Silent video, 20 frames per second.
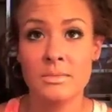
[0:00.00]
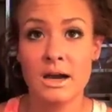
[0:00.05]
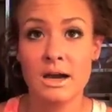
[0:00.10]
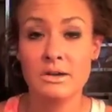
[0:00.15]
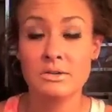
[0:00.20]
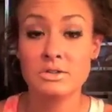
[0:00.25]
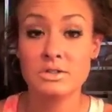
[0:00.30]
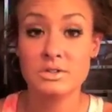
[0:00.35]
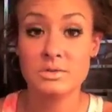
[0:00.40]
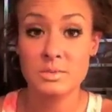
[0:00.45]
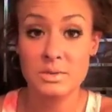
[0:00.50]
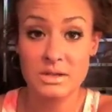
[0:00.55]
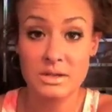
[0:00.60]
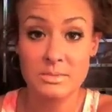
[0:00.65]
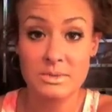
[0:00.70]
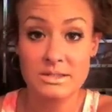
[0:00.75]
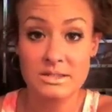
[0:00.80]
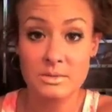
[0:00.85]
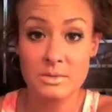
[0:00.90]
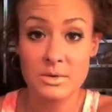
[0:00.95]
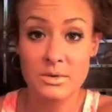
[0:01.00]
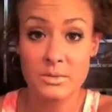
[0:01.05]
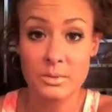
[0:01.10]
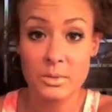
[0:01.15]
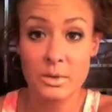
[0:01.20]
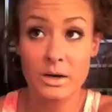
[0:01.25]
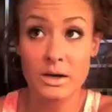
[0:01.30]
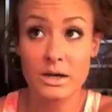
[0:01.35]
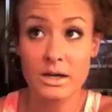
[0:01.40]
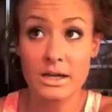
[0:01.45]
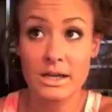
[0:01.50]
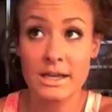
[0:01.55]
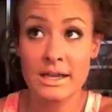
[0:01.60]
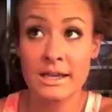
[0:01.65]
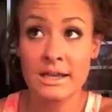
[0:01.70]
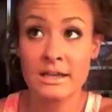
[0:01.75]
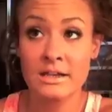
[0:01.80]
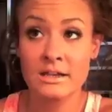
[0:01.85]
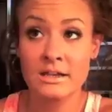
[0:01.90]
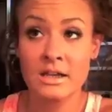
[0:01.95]
I was just really busy with work,
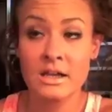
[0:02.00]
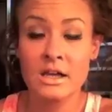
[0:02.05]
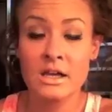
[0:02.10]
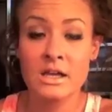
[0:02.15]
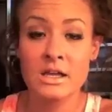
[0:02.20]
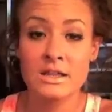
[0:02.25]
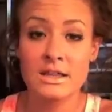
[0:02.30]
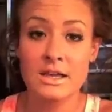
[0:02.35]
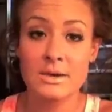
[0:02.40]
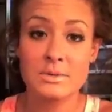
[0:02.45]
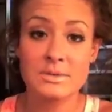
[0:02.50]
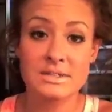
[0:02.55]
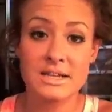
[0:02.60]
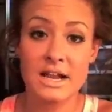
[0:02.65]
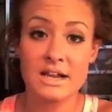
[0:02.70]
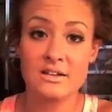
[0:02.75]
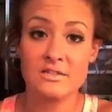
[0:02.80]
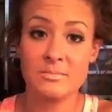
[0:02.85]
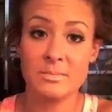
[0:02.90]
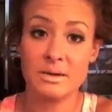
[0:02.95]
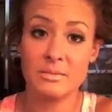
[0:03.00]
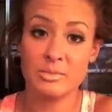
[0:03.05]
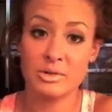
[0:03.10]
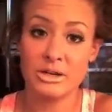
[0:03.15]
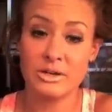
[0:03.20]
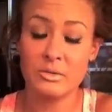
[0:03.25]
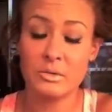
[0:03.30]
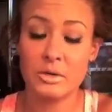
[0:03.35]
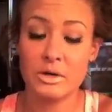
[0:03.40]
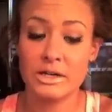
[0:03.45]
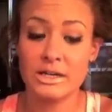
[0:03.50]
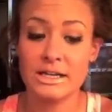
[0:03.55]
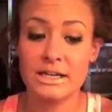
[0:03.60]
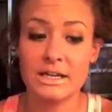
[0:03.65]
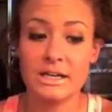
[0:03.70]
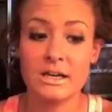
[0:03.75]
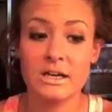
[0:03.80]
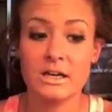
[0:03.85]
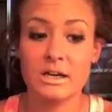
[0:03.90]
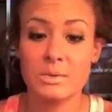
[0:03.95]
and that was kind of my
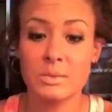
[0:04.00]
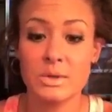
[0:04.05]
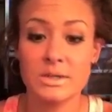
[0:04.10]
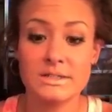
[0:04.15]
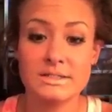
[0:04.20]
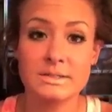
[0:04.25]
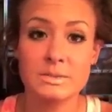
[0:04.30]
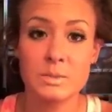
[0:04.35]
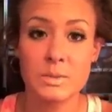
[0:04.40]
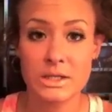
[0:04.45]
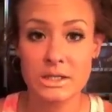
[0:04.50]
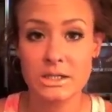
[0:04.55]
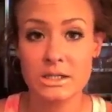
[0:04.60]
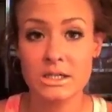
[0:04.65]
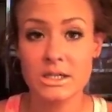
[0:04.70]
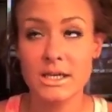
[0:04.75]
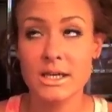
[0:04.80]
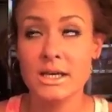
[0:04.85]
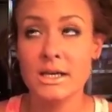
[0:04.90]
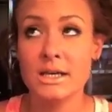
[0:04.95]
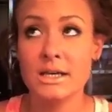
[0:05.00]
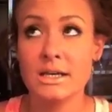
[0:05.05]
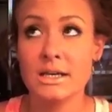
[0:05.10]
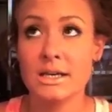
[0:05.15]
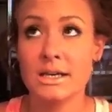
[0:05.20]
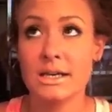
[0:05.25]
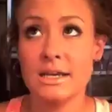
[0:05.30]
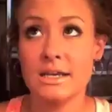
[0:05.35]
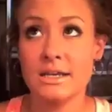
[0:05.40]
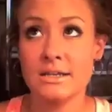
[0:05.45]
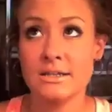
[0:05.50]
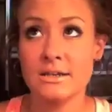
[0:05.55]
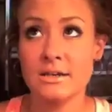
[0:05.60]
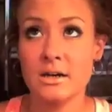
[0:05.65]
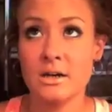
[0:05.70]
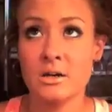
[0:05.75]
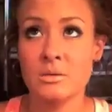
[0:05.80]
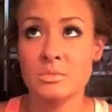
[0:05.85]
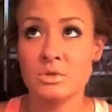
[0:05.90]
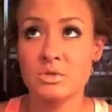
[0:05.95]
priority, was work. And
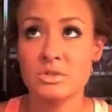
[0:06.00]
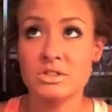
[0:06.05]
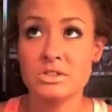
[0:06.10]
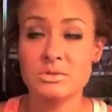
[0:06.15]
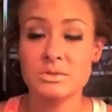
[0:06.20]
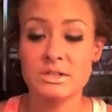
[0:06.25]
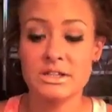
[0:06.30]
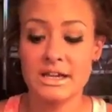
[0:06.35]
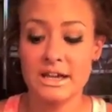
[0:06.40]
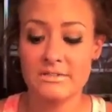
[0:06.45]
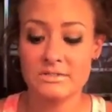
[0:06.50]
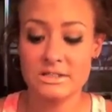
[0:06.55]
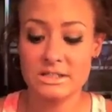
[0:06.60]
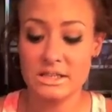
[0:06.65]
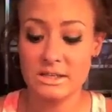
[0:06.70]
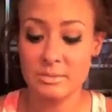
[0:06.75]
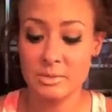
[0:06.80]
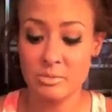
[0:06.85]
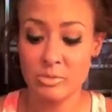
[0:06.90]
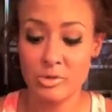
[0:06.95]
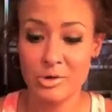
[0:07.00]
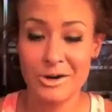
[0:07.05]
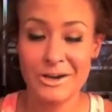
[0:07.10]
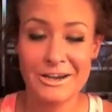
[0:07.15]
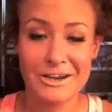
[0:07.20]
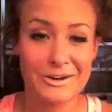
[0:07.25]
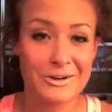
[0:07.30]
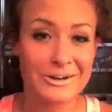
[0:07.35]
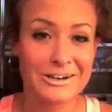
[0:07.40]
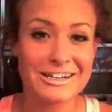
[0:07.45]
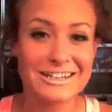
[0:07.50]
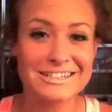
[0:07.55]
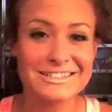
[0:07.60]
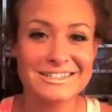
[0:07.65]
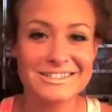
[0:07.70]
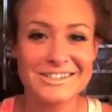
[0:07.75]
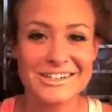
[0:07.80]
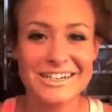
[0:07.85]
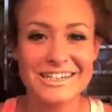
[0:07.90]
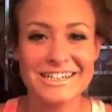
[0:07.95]
you just really have to keep your priorities
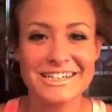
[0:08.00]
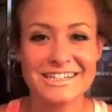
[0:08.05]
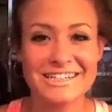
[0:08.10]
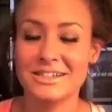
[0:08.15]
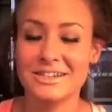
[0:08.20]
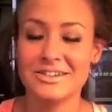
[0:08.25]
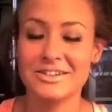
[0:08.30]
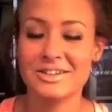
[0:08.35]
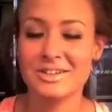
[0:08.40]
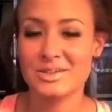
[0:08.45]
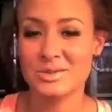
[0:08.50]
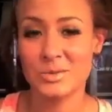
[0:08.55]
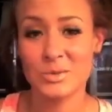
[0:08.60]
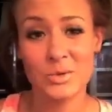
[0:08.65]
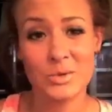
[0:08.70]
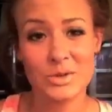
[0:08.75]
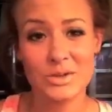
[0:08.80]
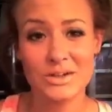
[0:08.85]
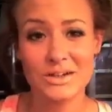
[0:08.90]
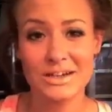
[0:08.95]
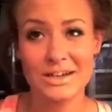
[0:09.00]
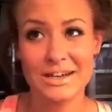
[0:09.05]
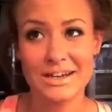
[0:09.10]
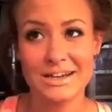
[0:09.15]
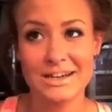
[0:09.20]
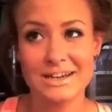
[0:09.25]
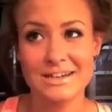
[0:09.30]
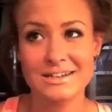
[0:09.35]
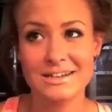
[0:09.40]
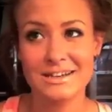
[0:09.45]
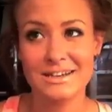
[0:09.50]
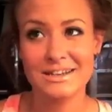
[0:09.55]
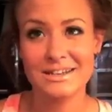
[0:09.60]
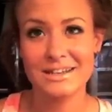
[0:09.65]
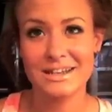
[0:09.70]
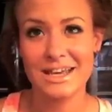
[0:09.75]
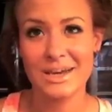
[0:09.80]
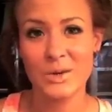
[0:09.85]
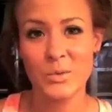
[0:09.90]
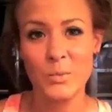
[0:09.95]
straight. Clearly school and
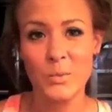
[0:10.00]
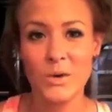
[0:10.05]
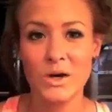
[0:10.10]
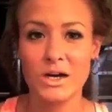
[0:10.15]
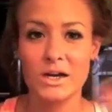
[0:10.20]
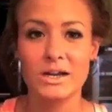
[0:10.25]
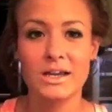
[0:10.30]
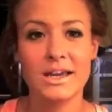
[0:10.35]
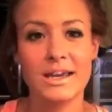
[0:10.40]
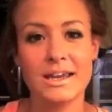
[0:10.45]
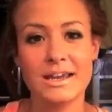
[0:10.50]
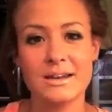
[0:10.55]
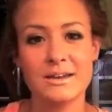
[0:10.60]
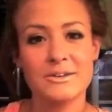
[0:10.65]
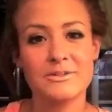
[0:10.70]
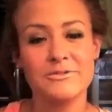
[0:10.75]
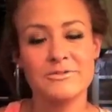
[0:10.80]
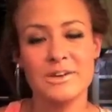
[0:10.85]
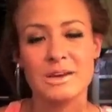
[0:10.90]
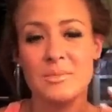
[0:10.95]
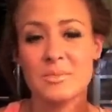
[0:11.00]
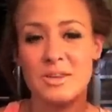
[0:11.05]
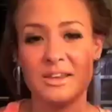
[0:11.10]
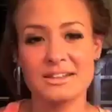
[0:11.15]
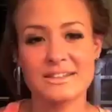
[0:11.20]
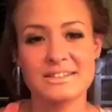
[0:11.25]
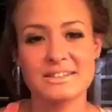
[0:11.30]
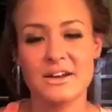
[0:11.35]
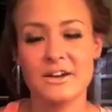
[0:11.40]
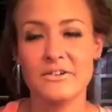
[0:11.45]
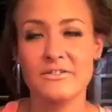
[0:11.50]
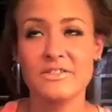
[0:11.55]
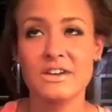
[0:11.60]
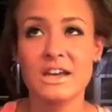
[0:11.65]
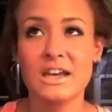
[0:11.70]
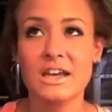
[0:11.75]
like work and family and stuff